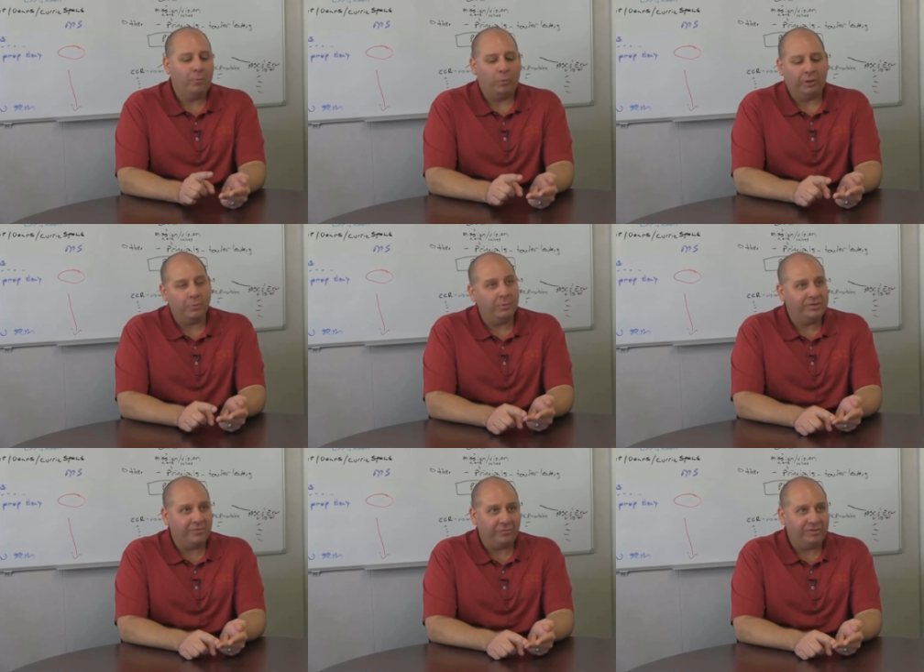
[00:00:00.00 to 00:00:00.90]
working
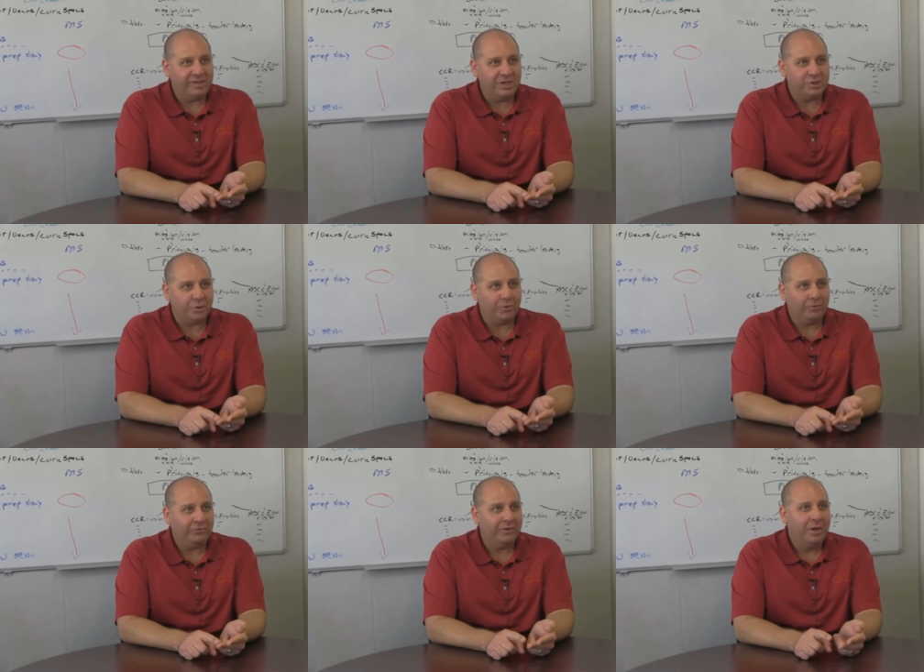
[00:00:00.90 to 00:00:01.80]
with different
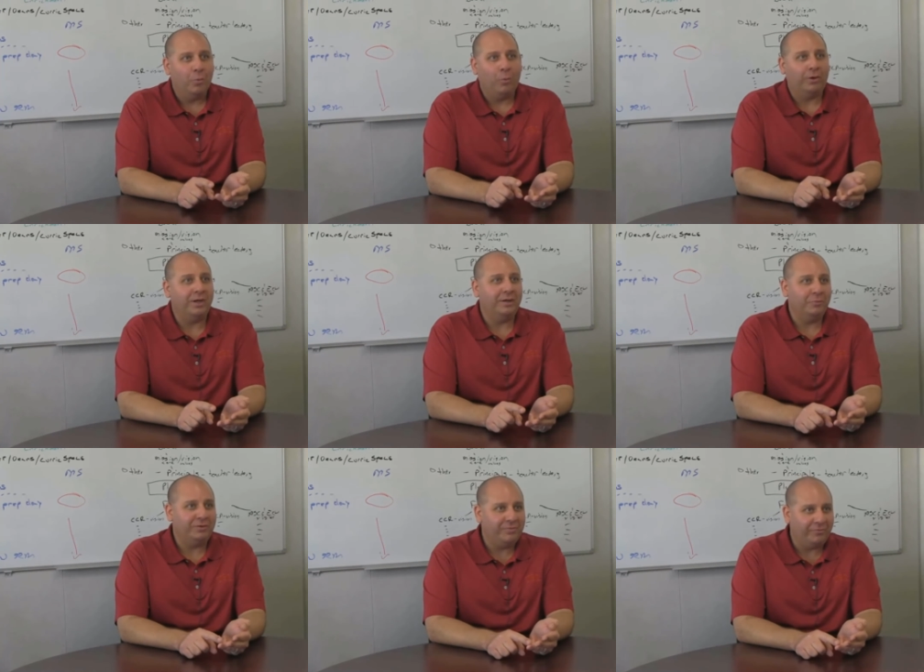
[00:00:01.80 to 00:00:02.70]
teachers,
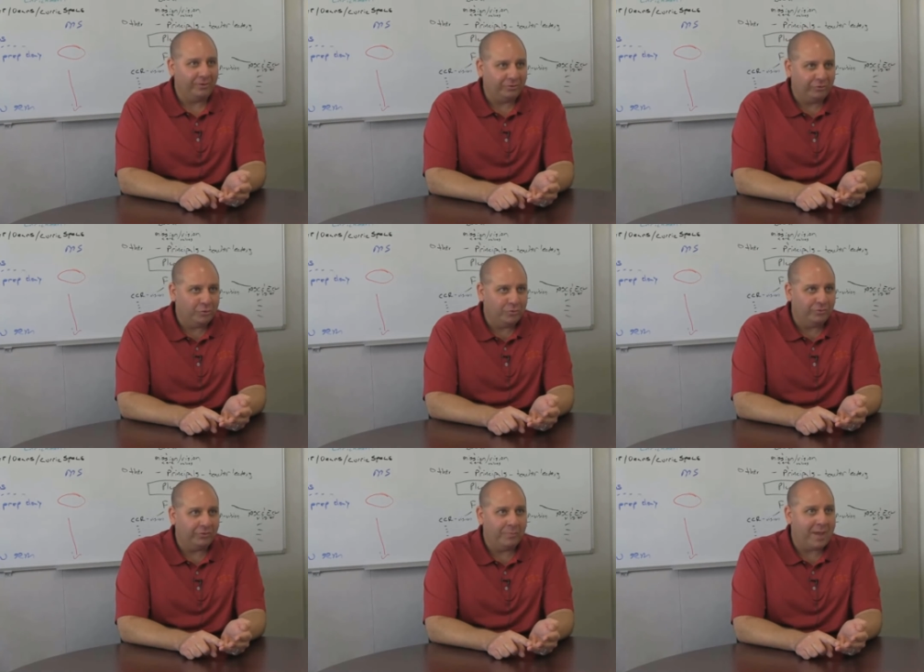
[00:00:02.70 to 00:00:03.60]
working with different
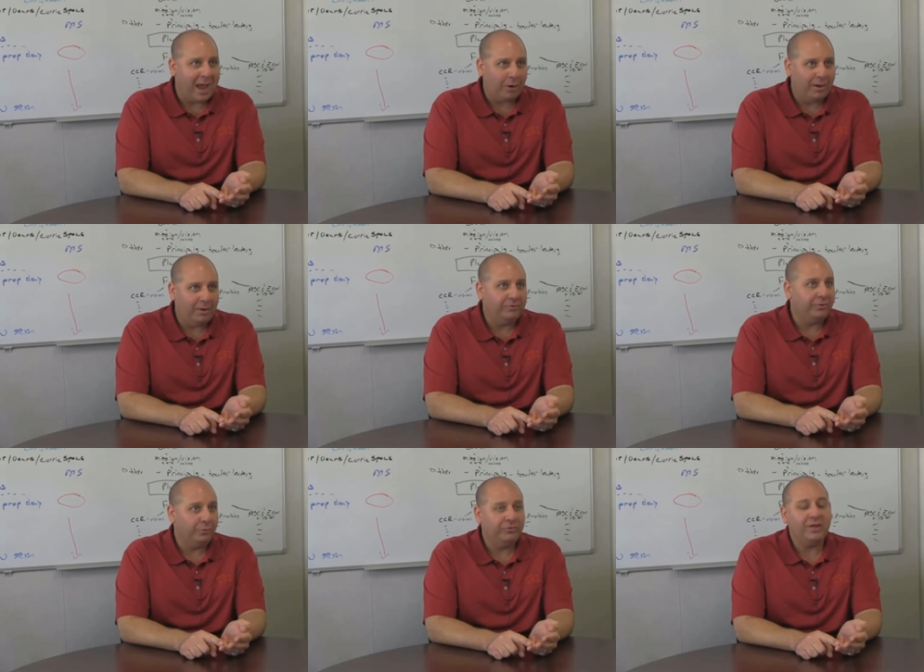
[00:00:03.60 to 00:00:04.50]
students and
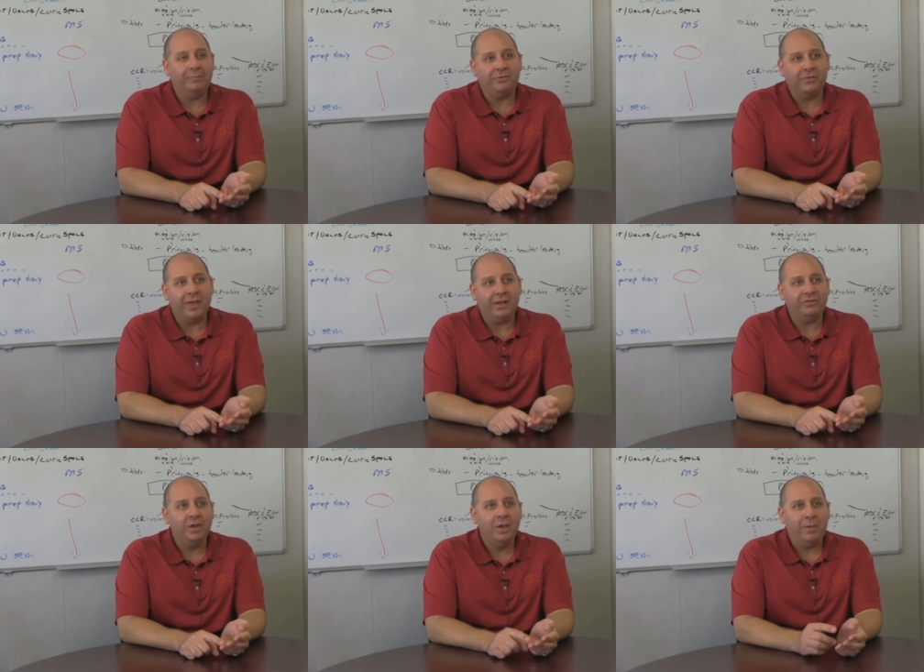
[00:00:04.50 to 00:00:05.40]
backgrounds, those types of things.